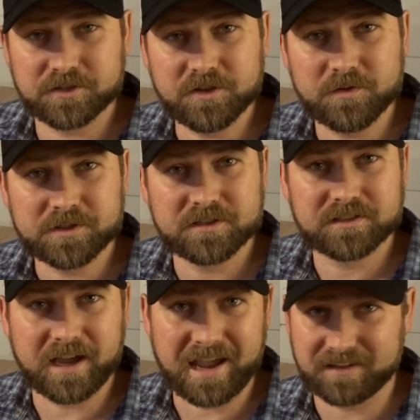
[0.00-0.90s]
to do,
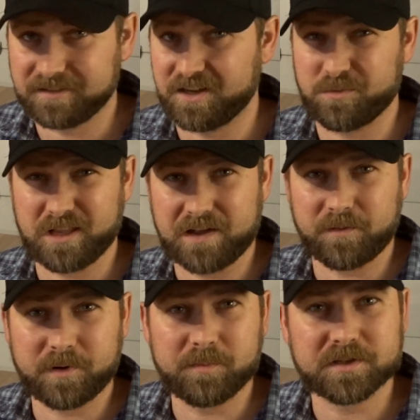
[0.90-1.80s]
since I didn't really have
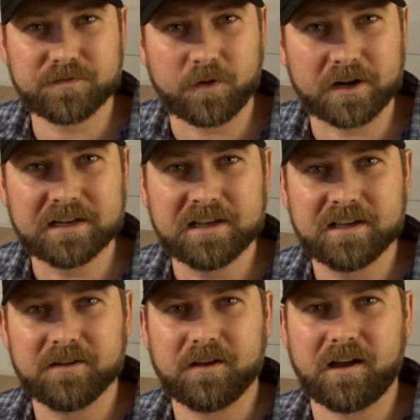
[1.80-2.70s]
a purpose for it,
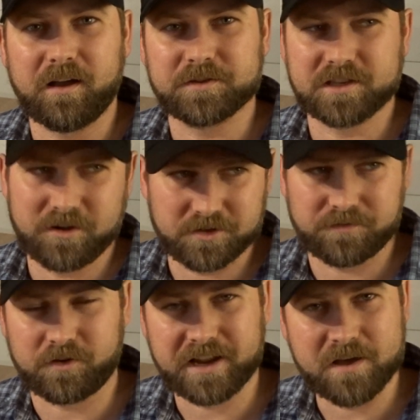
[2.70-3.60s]
I was going to use
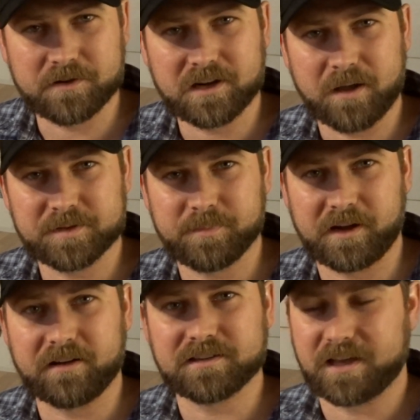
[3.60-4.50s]
it for countertops,
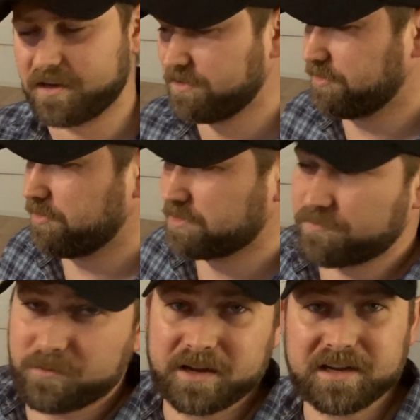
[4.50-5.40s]
but I decided to use it
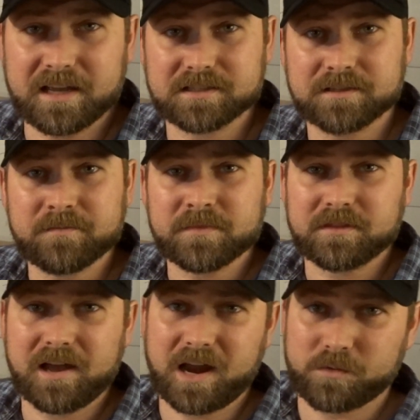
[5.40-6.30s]
for my desk.
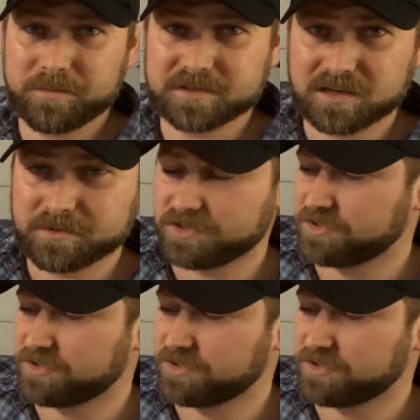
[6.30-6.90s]
Now I ripped some of the